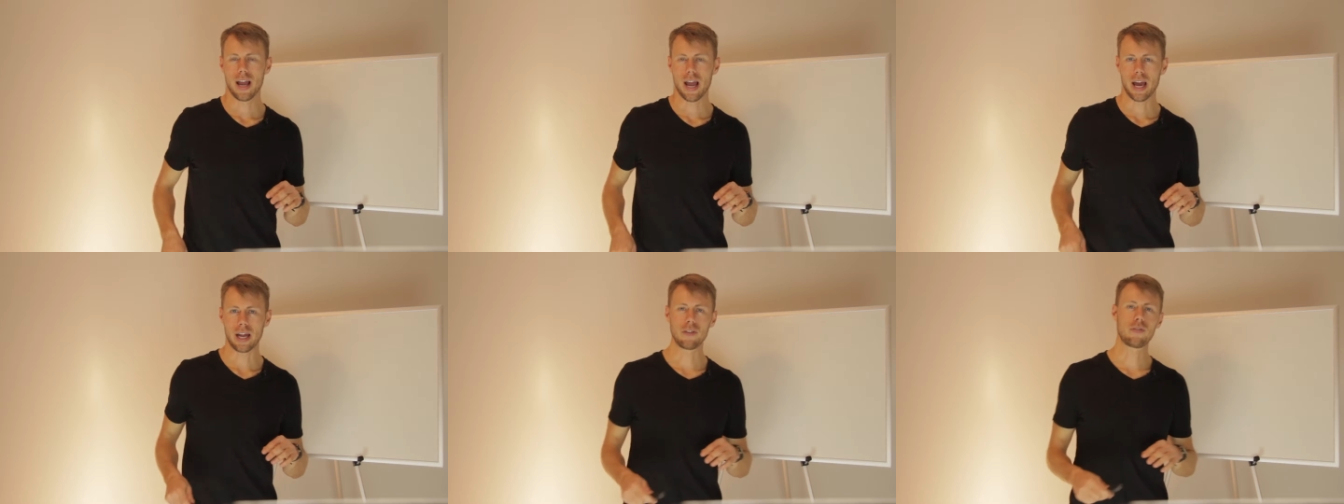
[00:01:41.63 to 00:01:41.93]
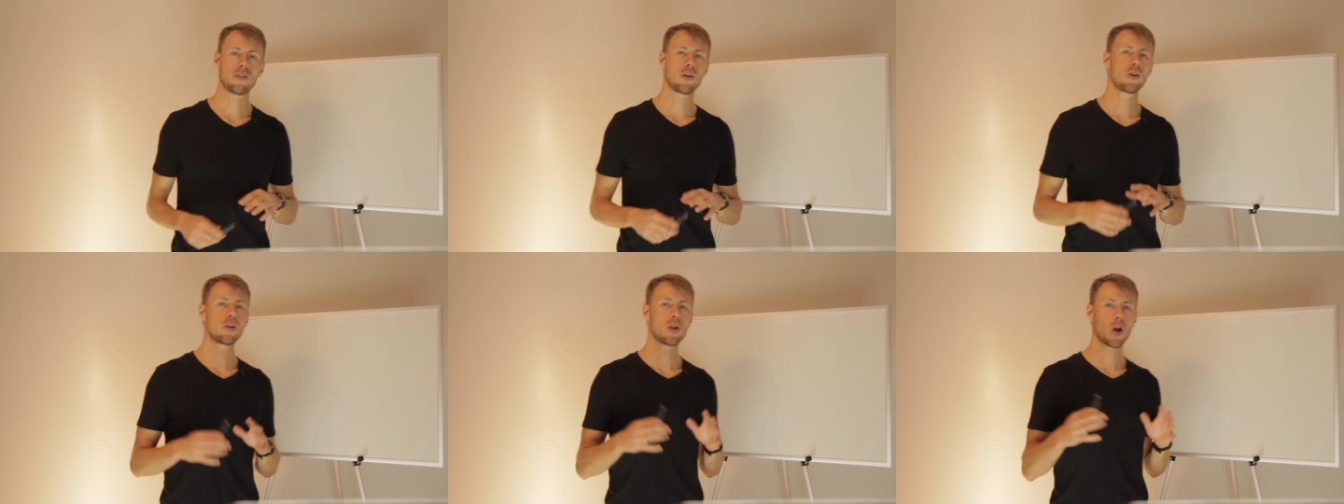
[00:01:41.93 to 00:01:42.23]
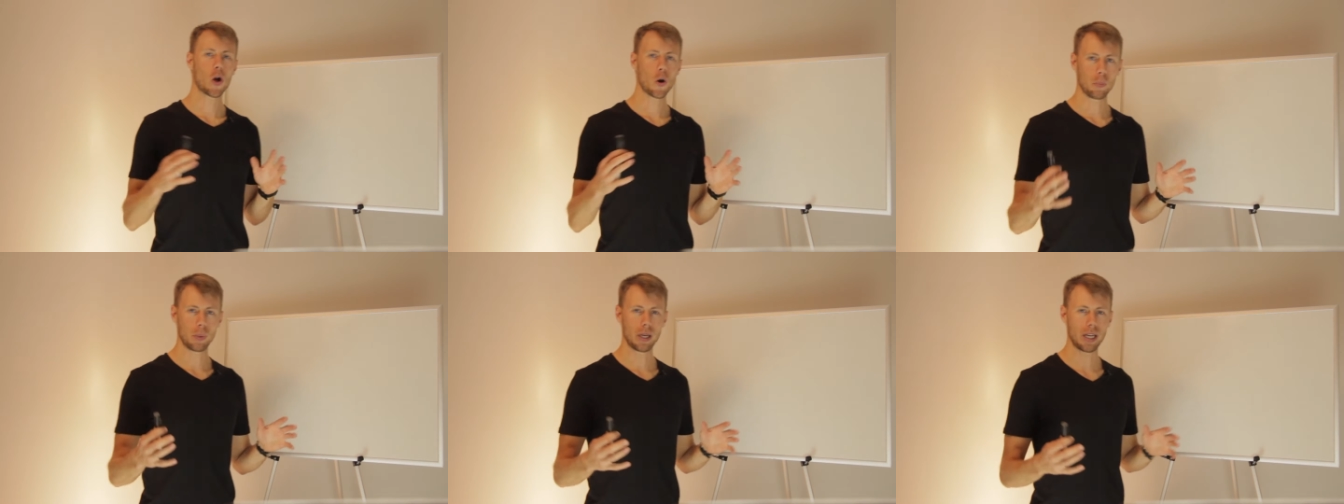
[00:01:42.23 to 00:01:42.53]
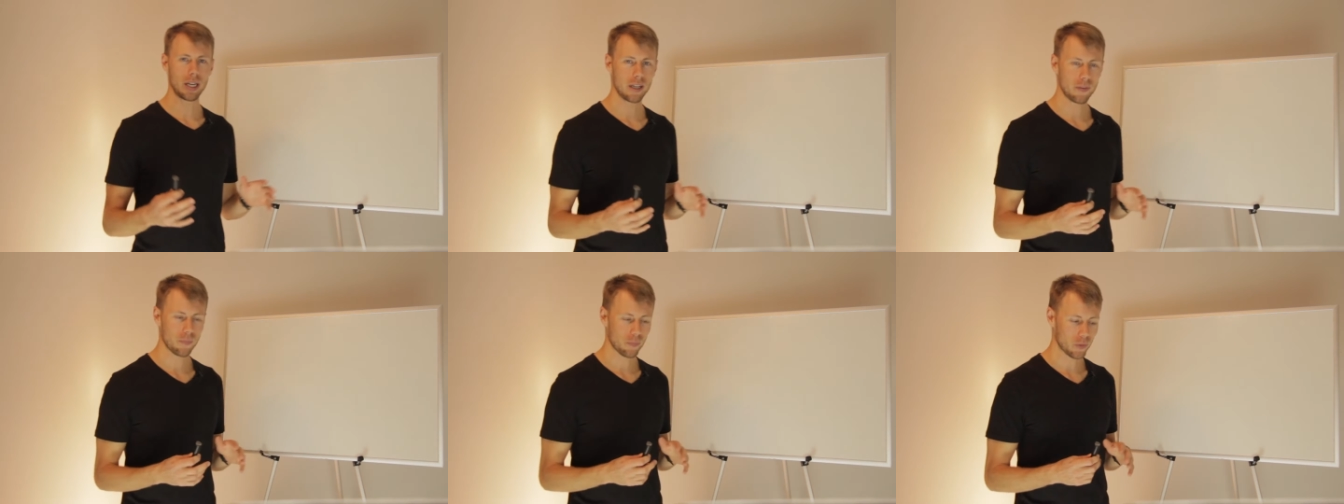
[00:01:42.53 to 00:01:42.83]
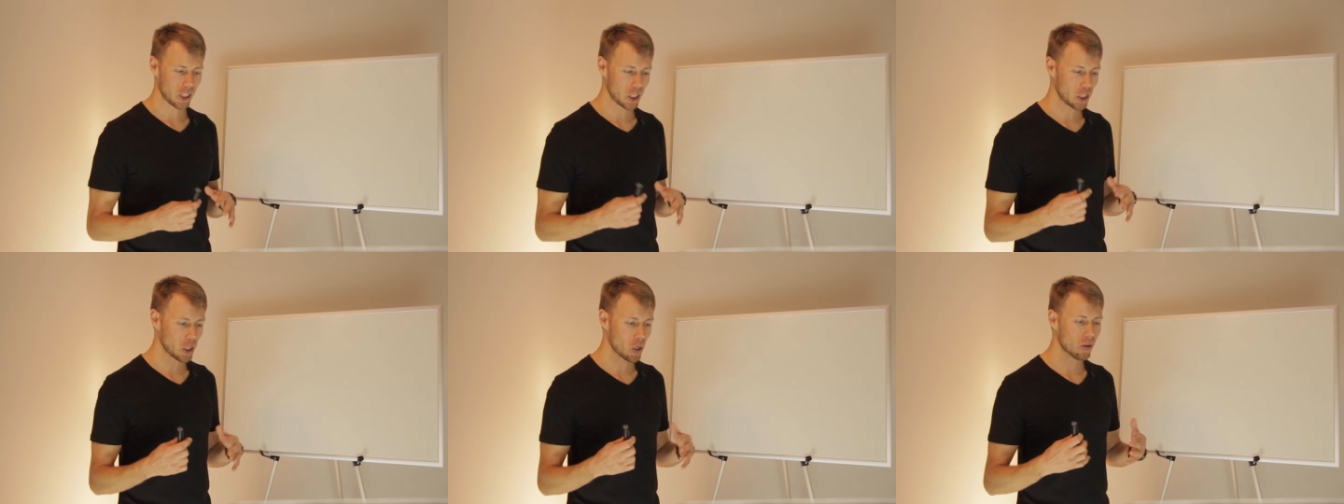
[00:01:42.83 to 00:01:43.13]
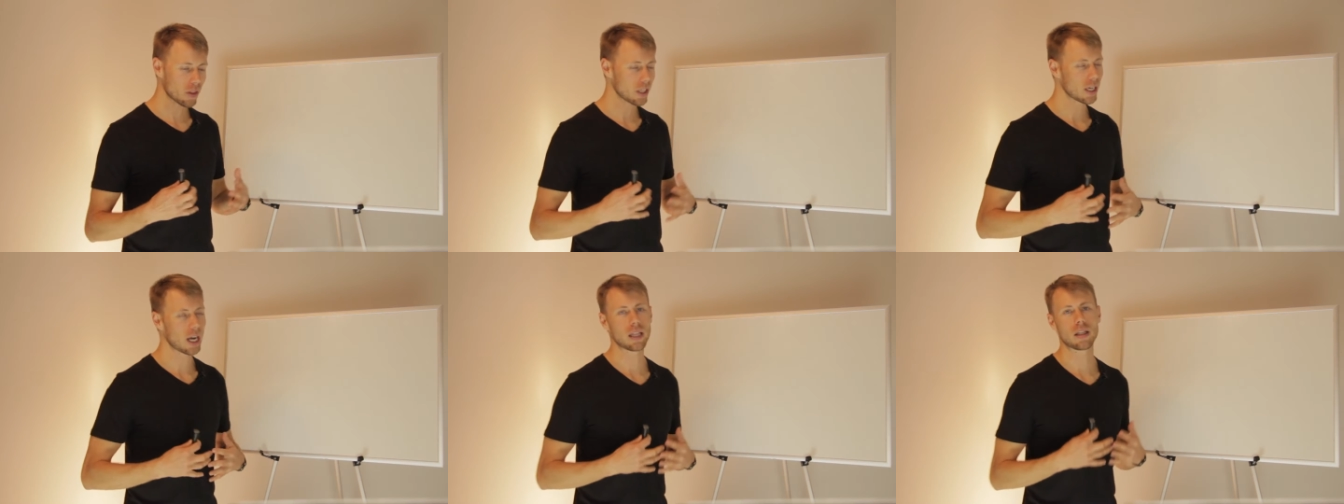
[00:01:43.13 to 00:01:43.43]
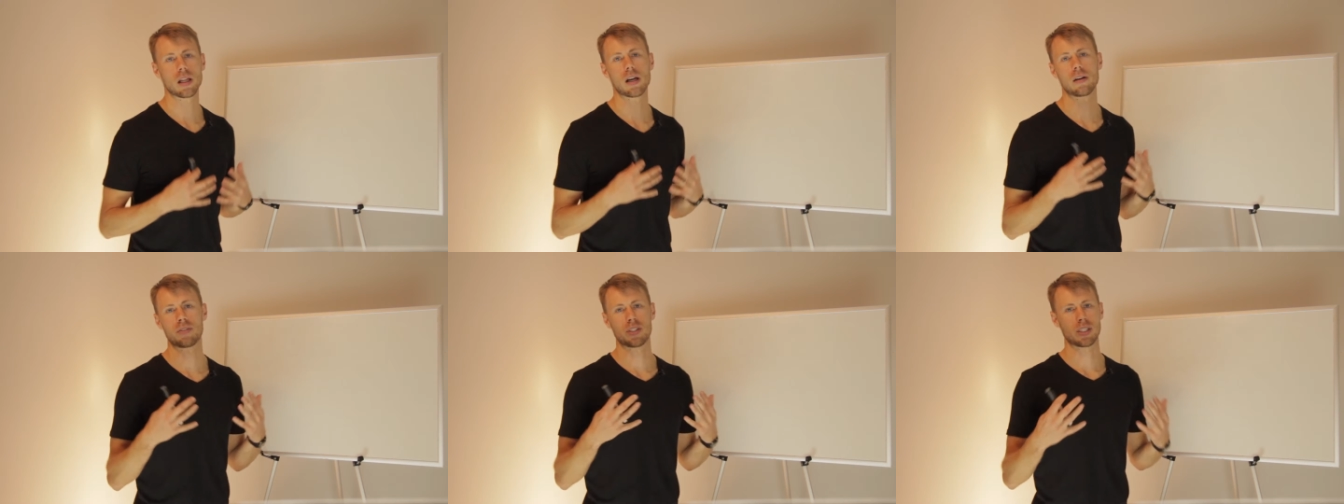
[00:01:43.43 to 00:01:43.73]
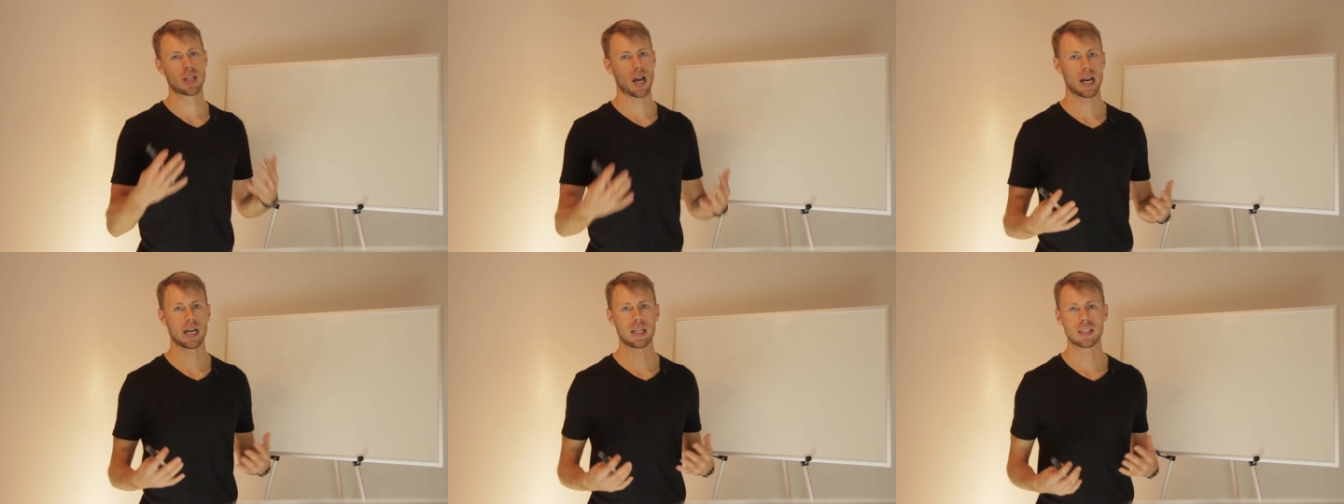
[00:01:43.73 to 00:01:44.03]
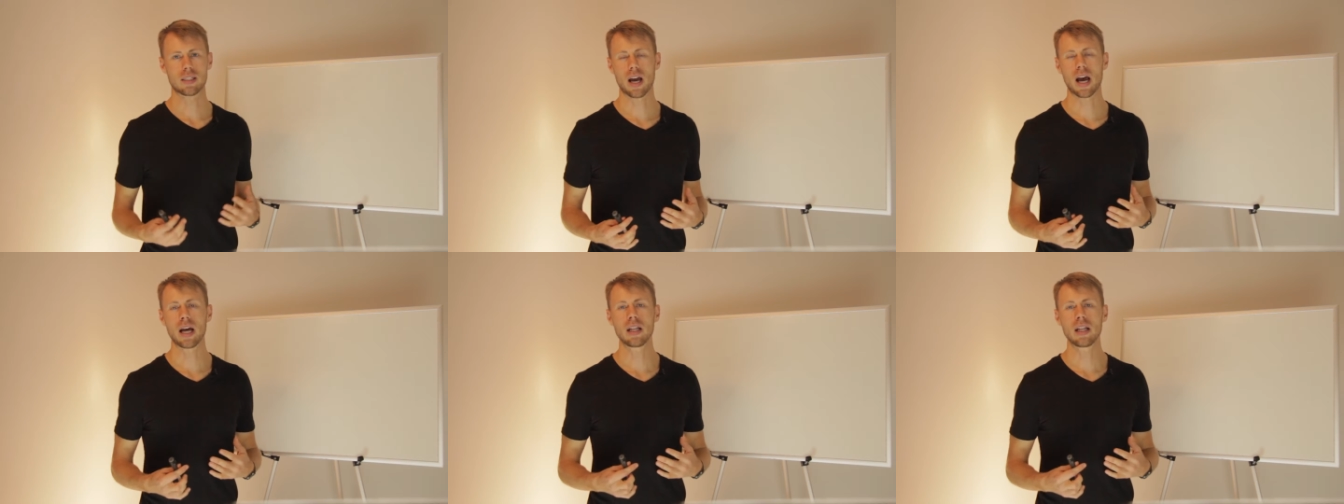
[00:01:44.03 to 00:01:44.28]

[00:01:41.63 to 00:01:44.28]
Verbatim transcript: And if you know me, you know that I love science.